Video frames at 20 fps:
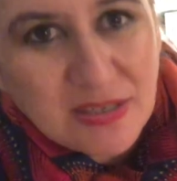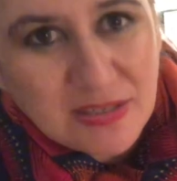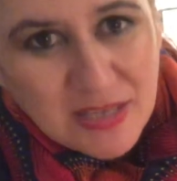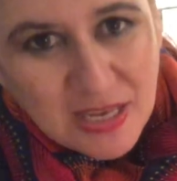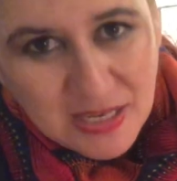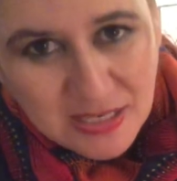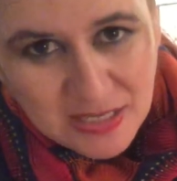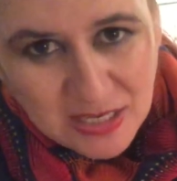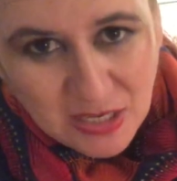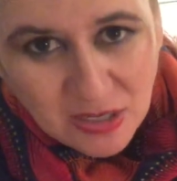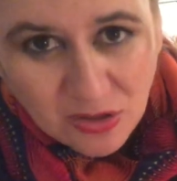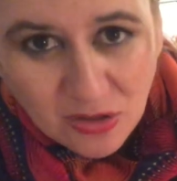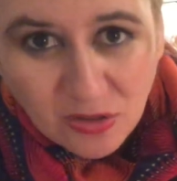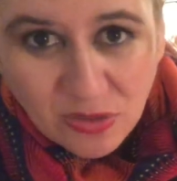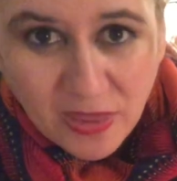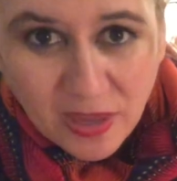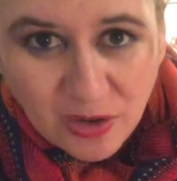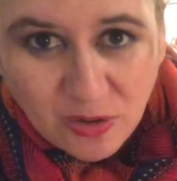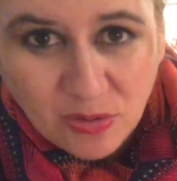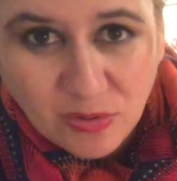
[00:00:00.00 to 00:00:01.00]
As they said,
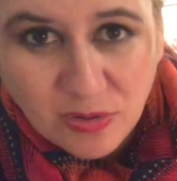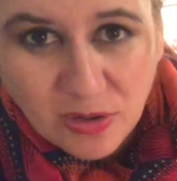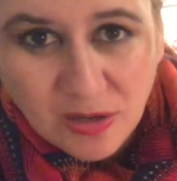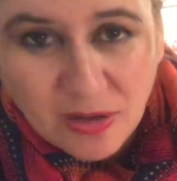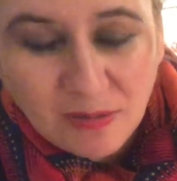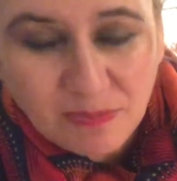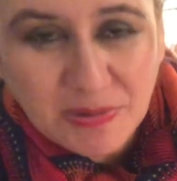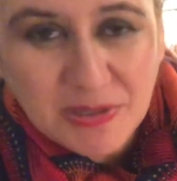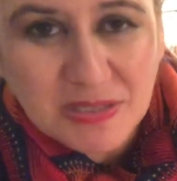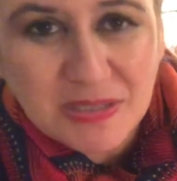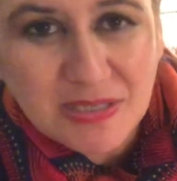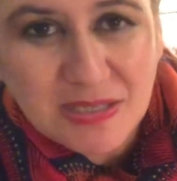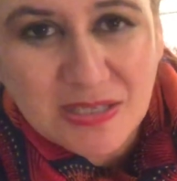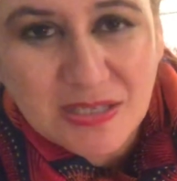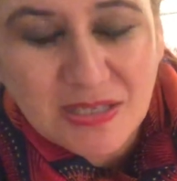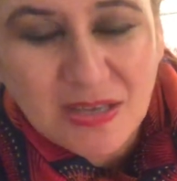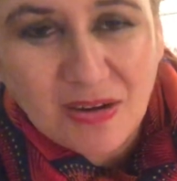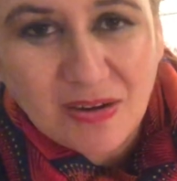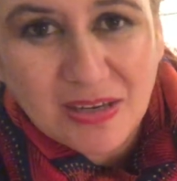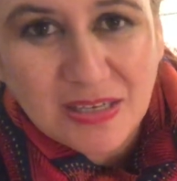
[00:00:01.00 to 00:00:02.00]
they called it a business
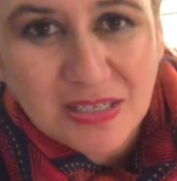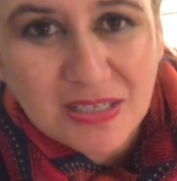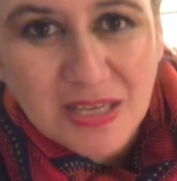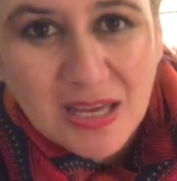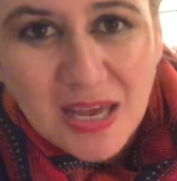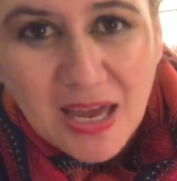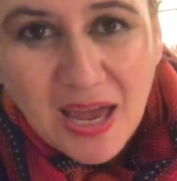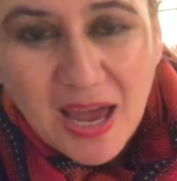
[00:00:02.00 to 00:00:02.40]
site.